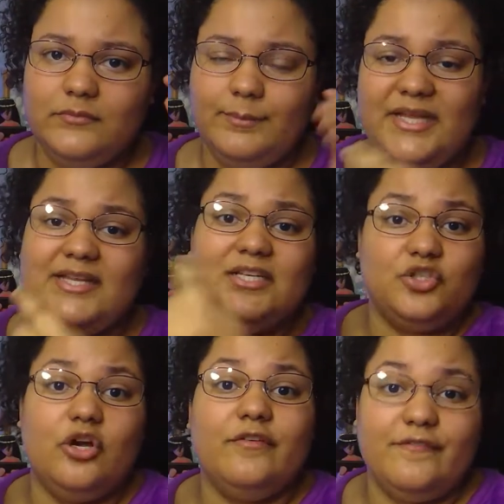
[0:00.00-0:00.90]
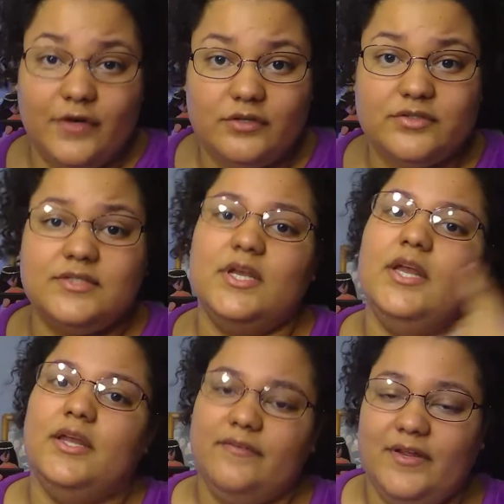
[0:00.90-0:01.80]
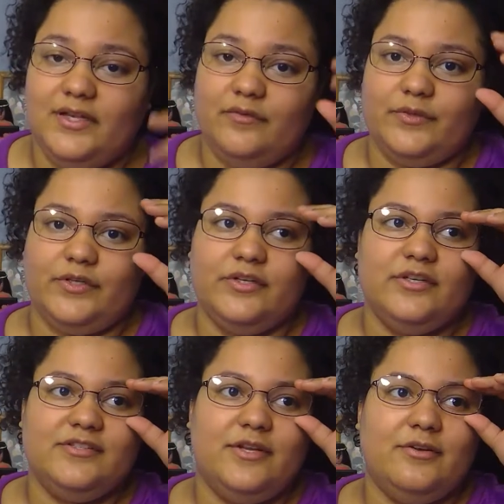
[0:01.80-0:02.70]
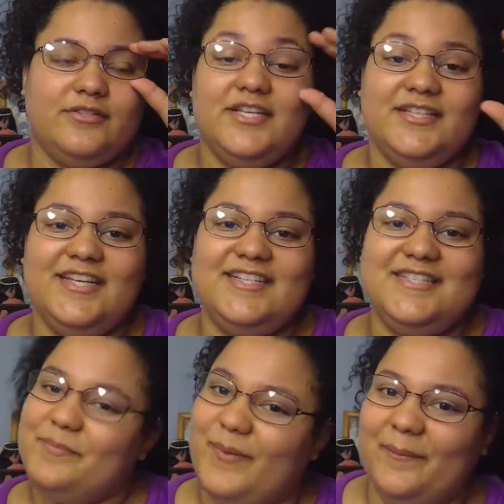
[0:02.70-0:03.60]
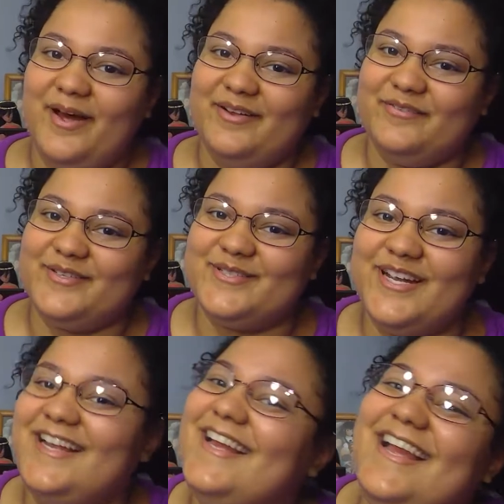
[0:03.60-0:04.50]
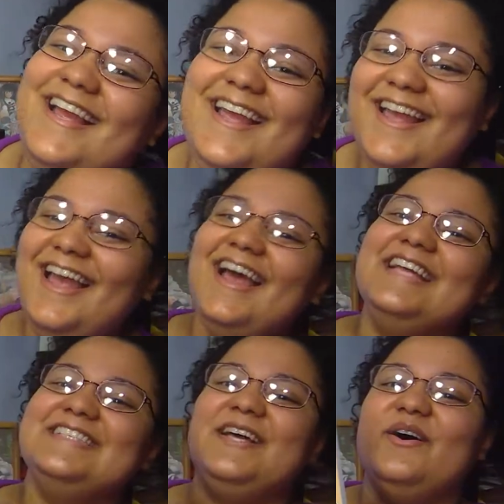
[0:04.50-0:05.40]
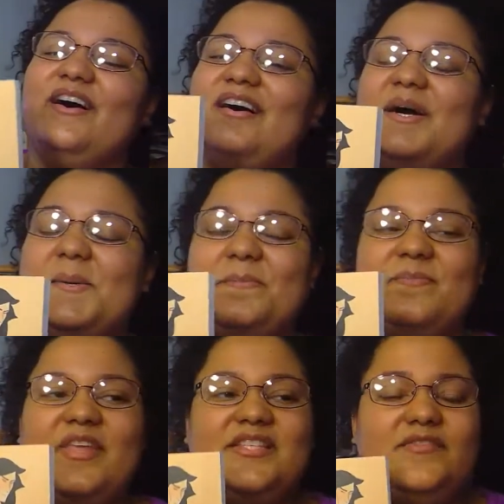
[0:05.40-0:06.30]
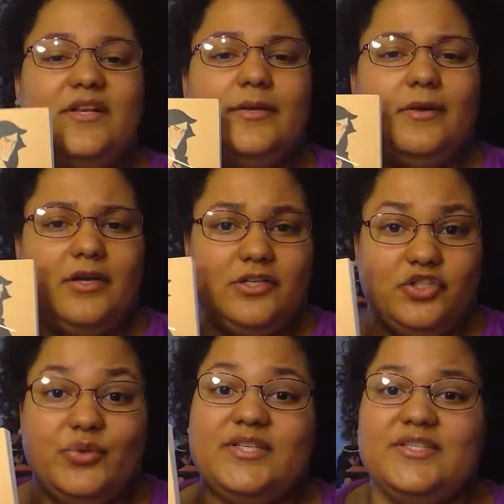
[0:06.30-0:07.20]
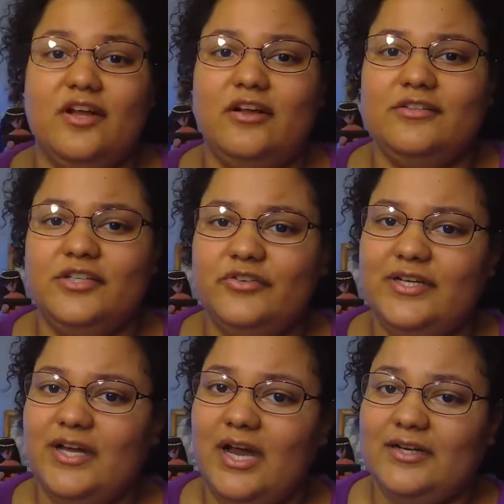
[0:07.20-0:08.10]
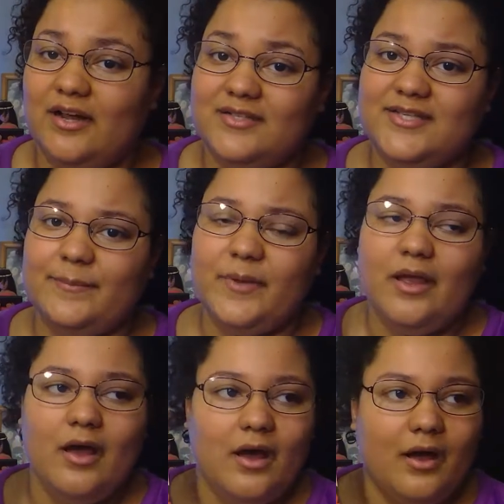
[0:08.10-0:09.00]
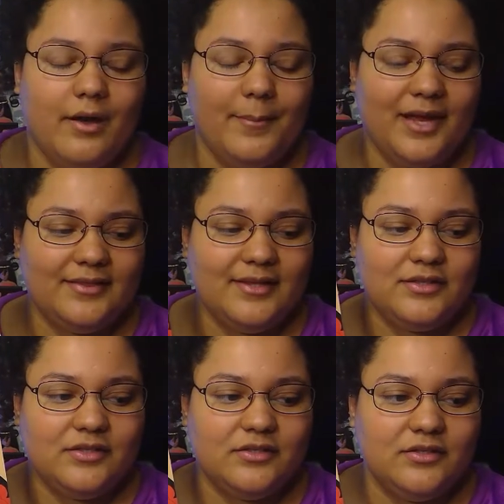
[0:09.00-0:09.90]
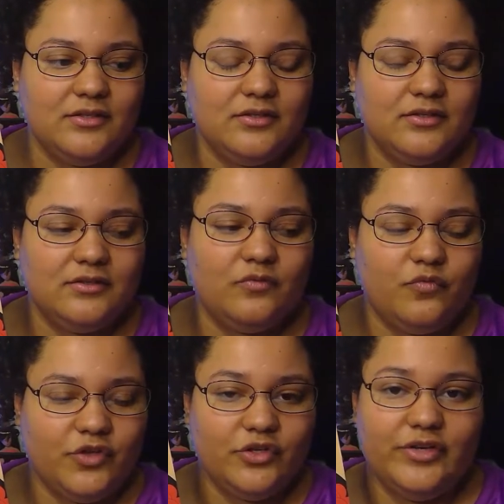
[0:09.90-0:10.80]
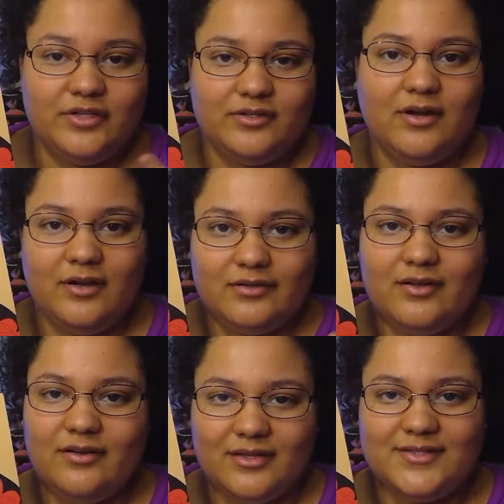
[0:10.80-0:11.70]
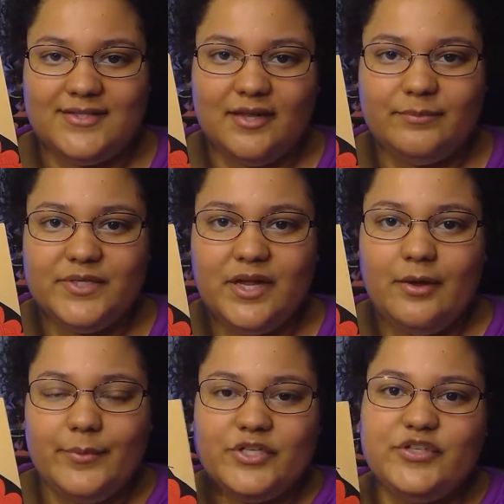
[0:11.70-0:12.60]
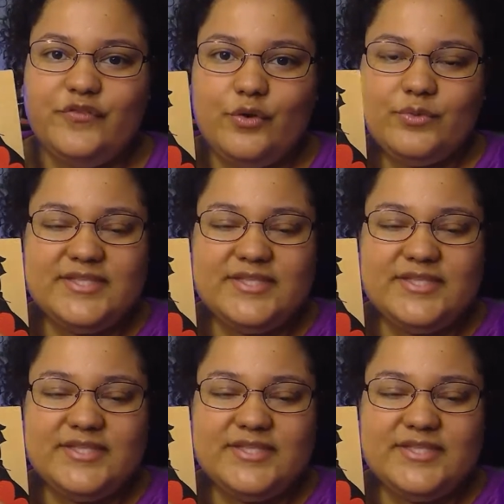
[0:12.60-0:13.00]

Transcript: being that he saw her first, he fell in love with her. So it's a good thing he didn't see Apollo first, right? So it's a really good twist on the Greek god concept. I think for the Greek god concept, Persephone was